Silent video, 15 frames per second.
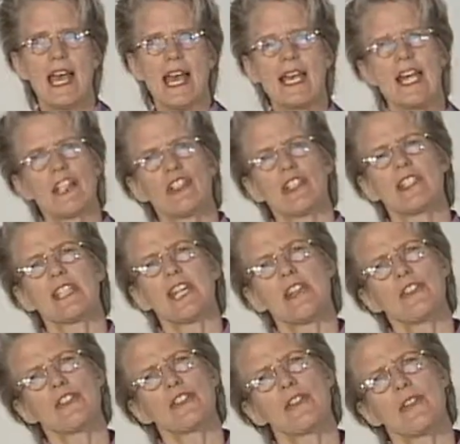And I should
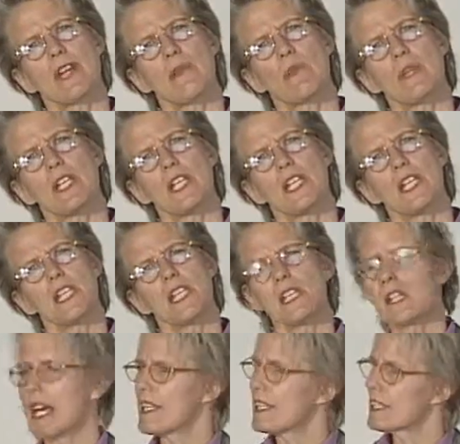say also that
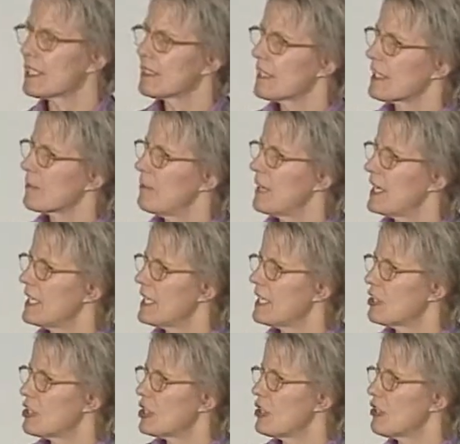we, I think like many
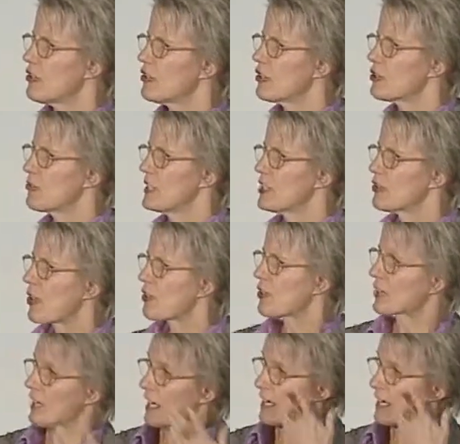N G Os, we struggle